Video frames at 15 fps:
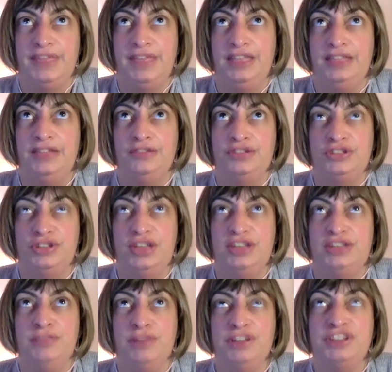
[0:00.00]
as
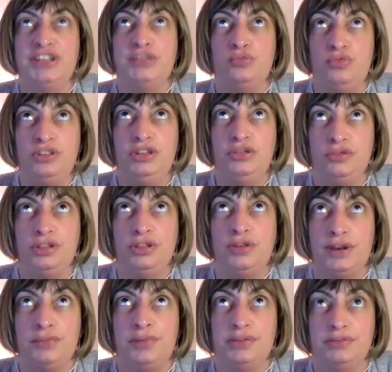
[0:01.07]
much as I really, really want
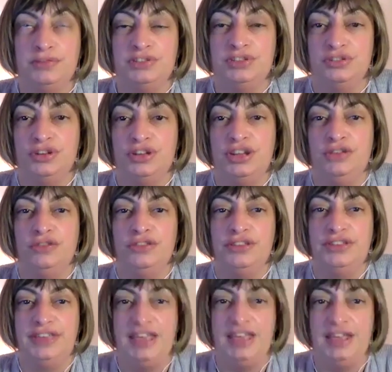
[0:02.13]
to pick Missouri here, the
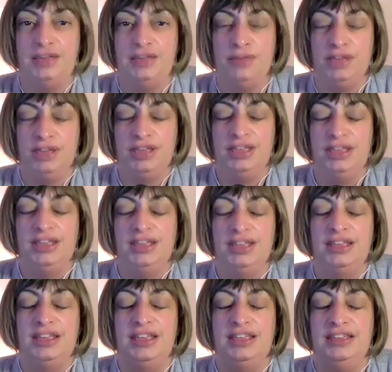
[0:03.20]
game
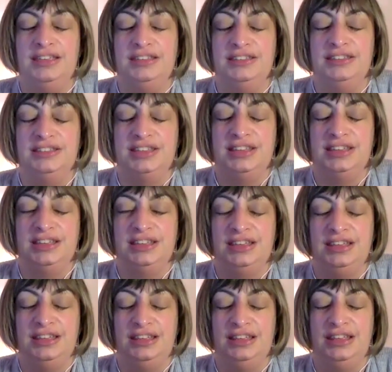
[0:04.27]
is
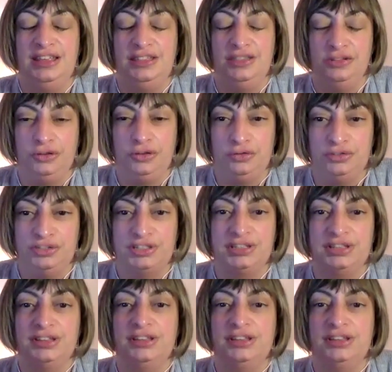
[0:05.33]
in the loose.